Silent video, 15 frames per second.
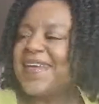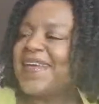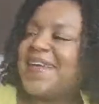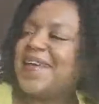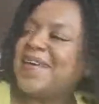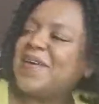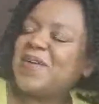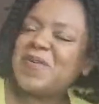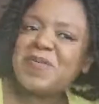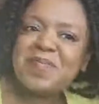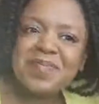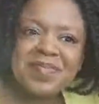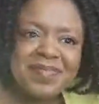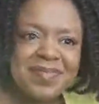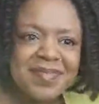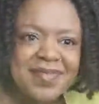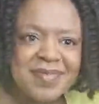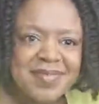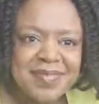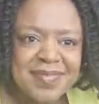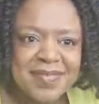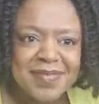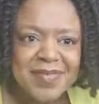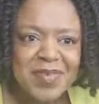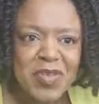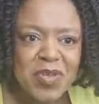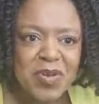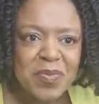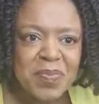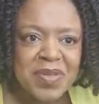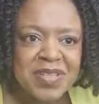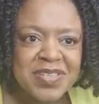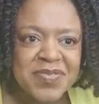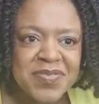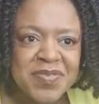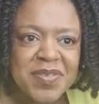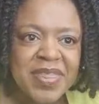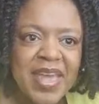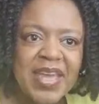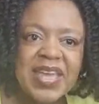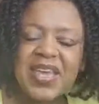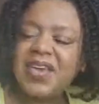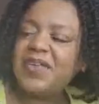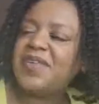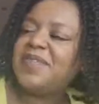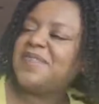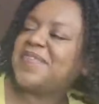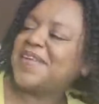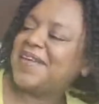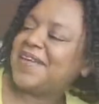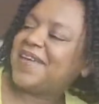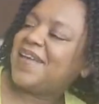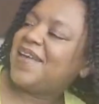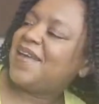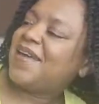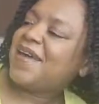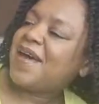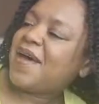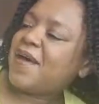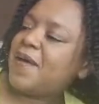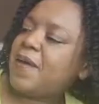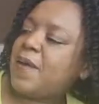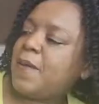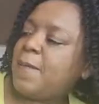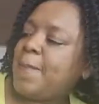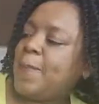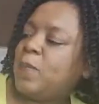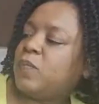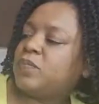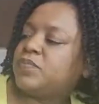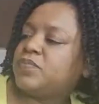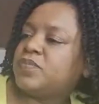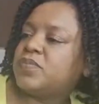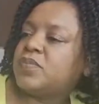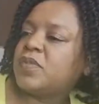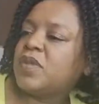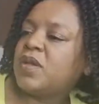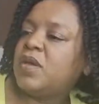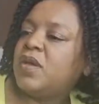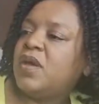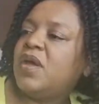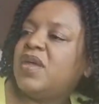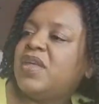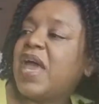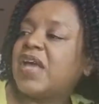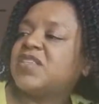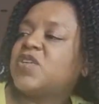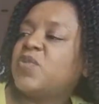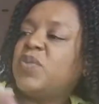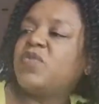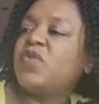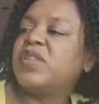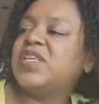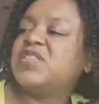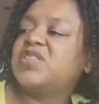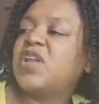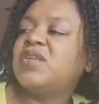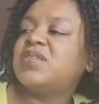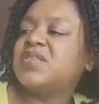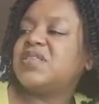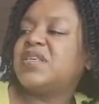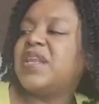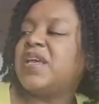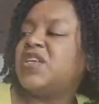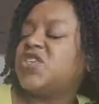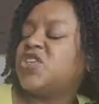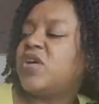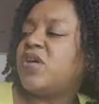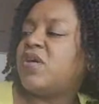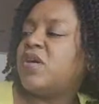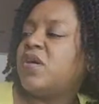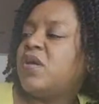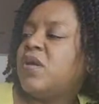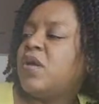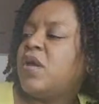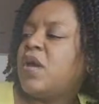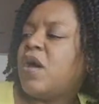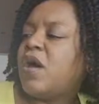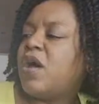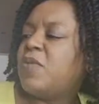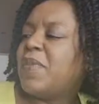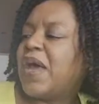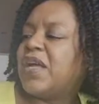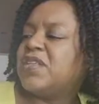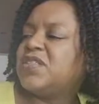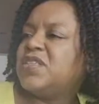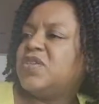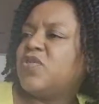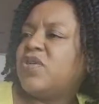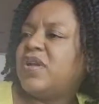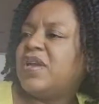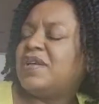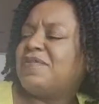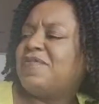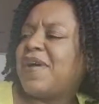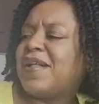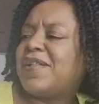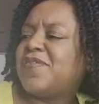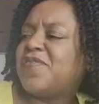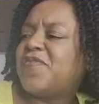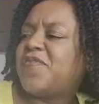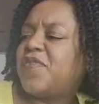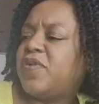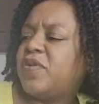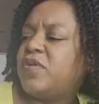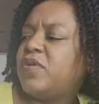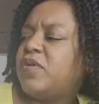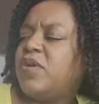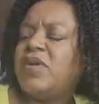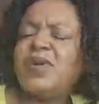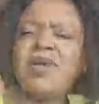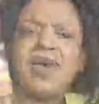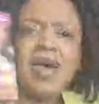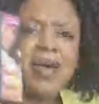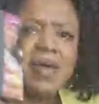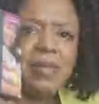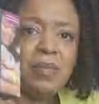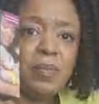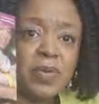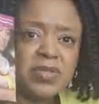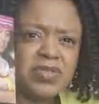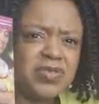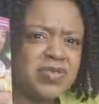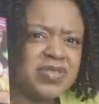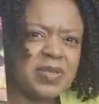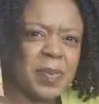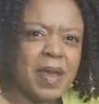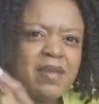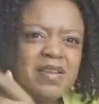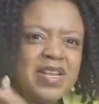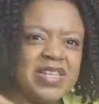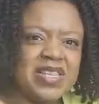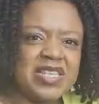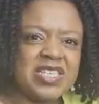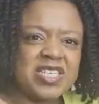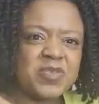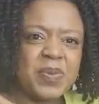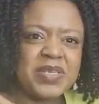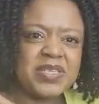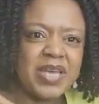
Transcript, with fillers: um, you look beautiful. Thank you. um, yeah, so we've got these Closer to Nature um, anti-colic valve. Um, bottles. Apparently these are supposed to